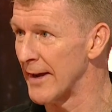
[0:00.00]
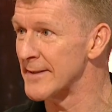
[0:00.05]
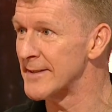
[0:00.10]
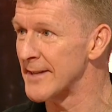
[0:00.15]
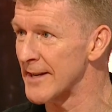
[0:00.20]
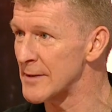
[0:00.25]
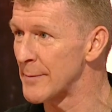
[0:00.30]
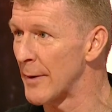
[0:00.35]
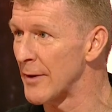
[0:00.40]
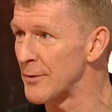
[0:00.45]

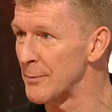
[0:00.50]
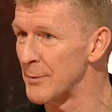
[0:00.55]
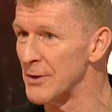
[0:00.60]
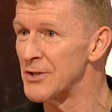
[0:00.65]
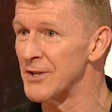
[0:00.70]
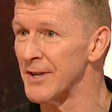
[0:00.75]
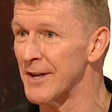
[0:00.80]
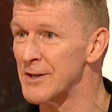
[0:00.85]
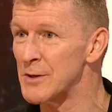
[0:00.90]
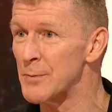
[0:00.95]
Six months
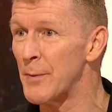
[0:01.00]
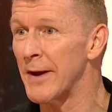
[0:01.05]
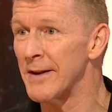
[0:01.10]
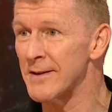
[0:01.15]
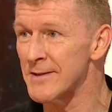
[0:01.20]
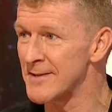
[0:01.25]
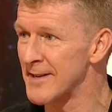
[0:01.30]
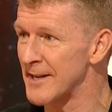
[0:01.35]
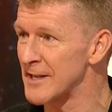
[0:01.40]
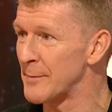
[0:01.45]
mission in
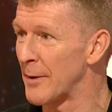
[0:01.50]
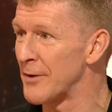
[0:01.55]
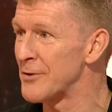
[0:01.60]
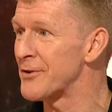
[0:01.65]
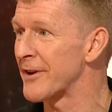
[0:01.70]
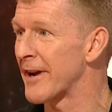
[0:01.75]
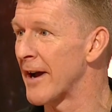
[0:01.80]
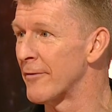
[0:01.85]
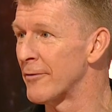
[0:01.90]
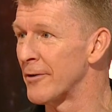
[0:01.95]
space, six months
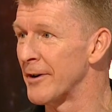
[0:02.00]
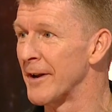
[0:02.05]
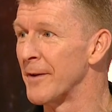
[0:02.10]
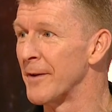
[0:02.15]
recovery.